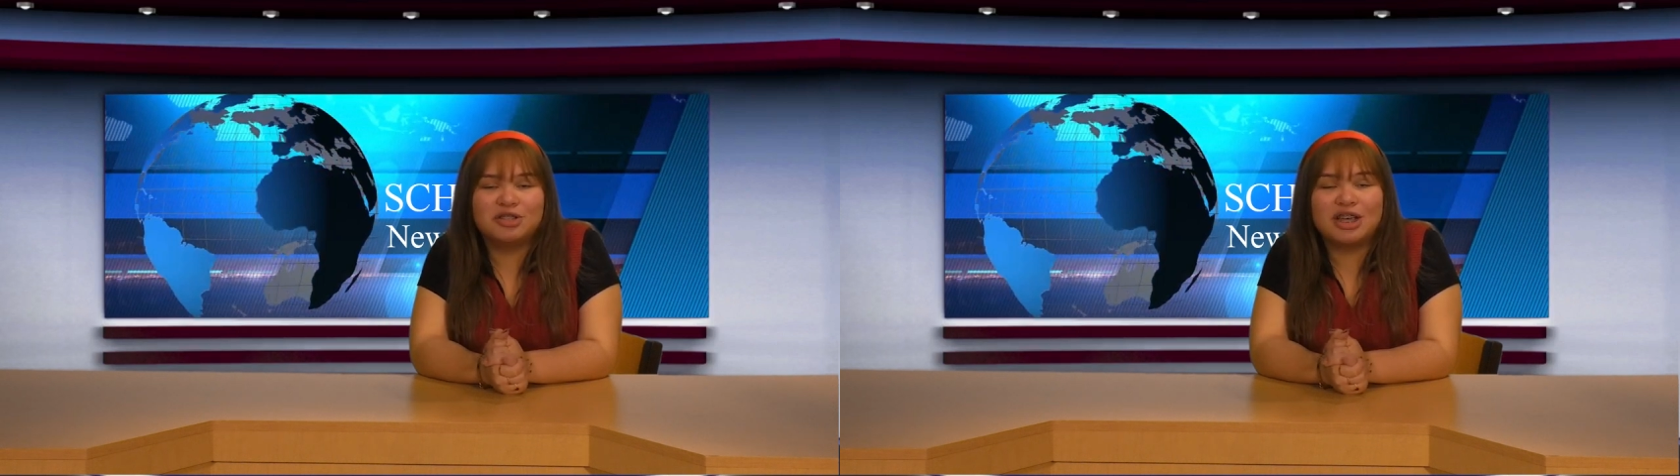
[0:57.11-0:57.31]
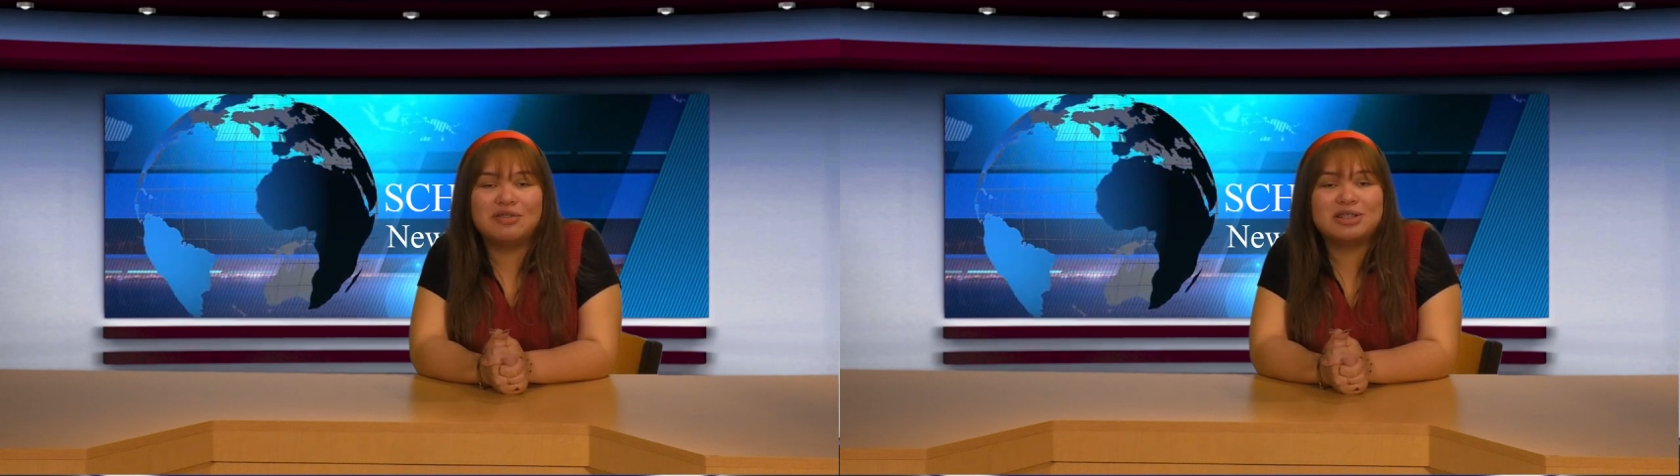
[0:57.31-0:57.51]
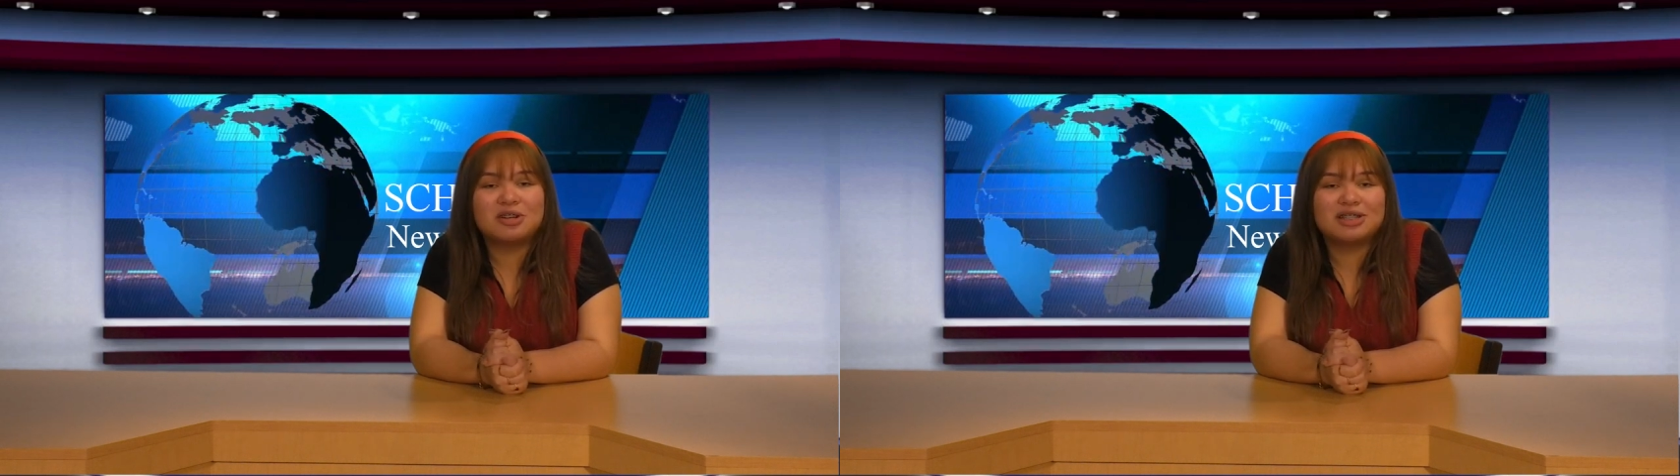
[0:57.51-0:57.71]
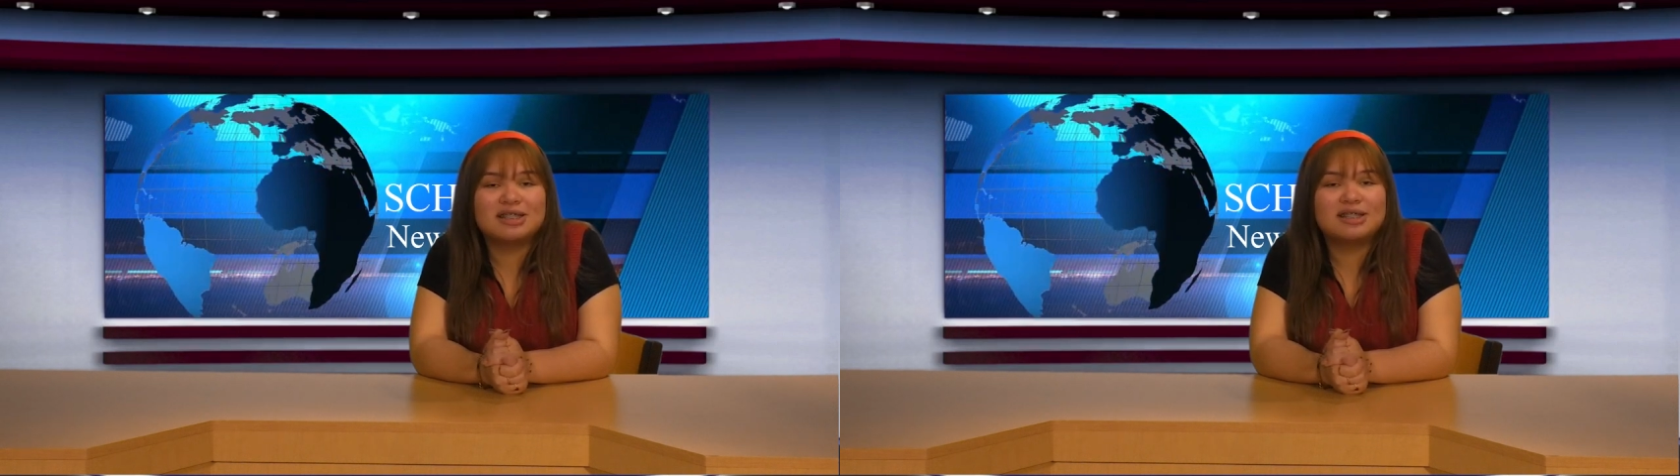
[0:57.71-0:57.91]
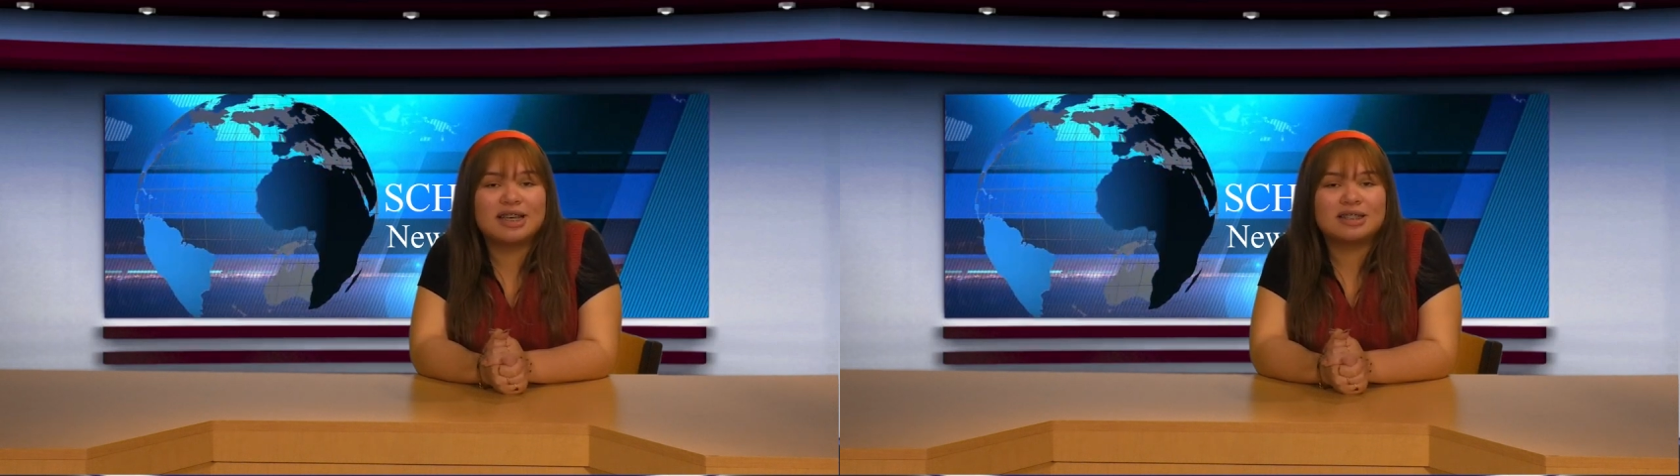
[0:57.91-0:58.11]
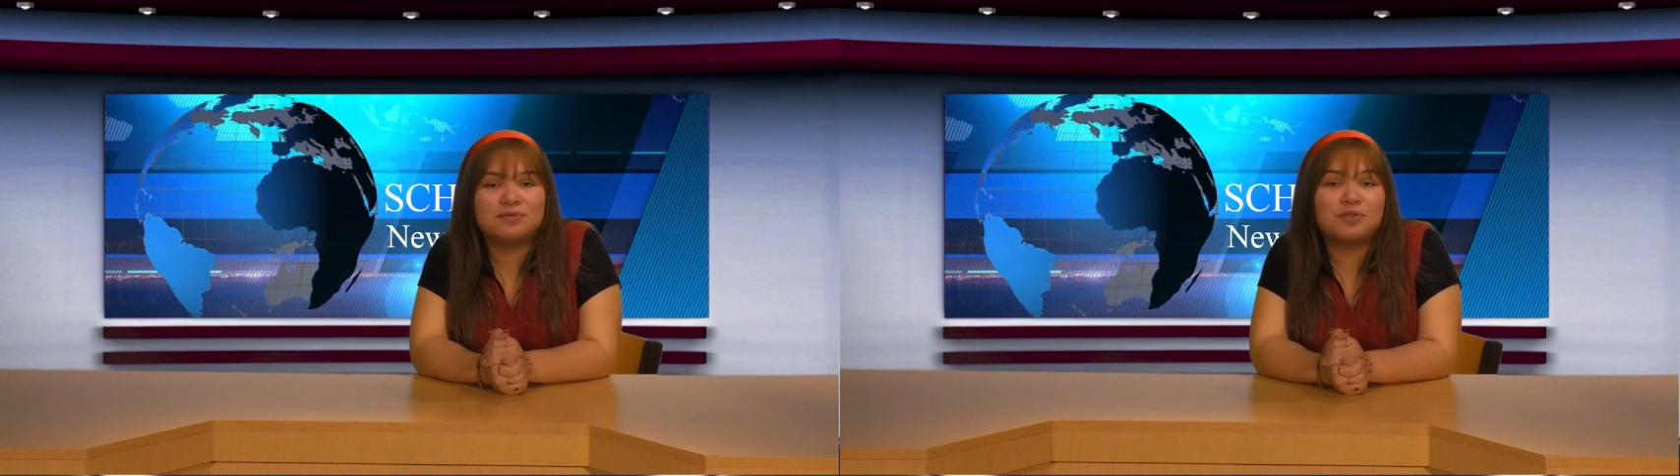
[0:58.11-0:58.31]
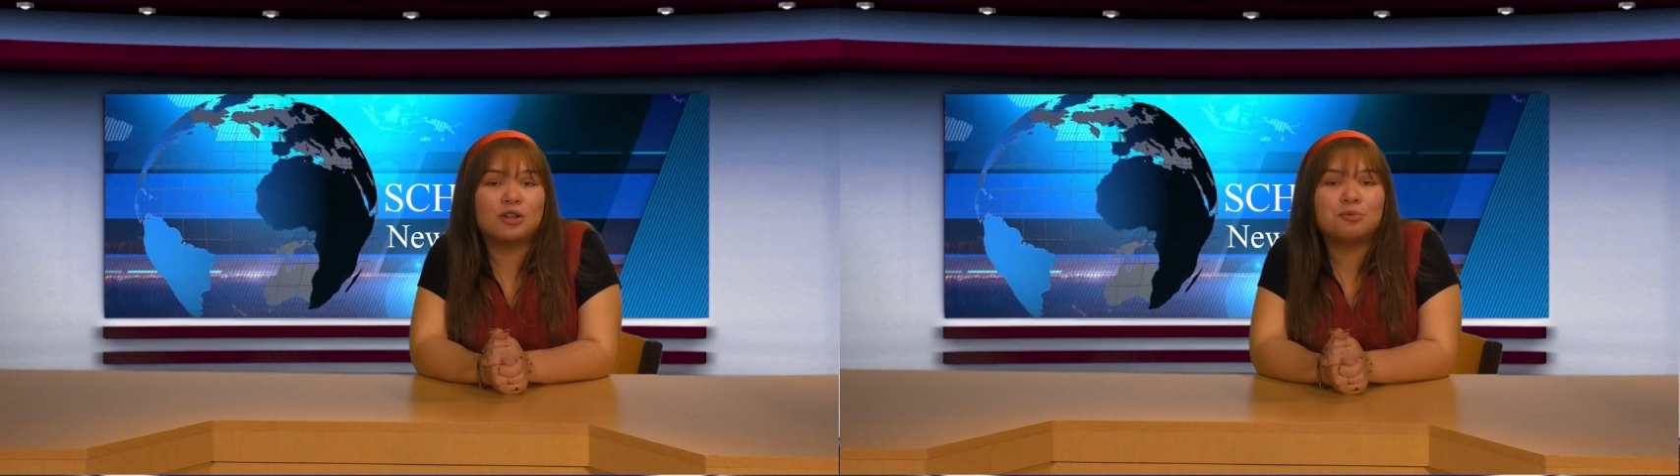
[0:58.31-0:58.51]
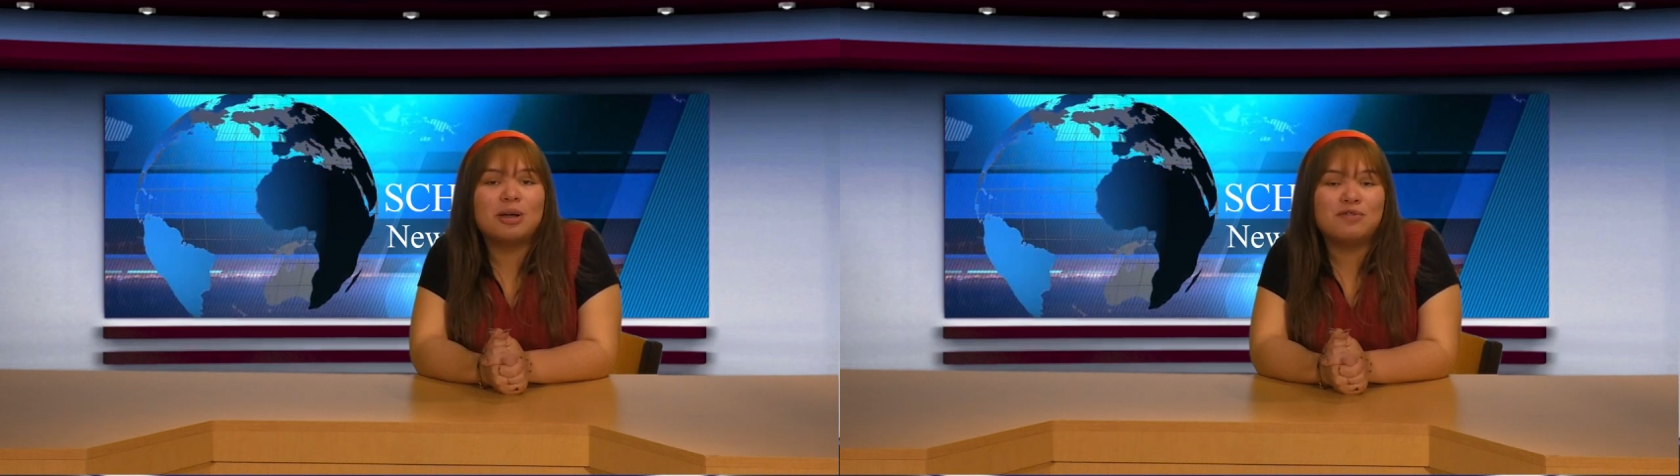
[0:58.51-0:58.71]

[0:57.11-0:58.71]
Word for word: JV starts at 6, followed by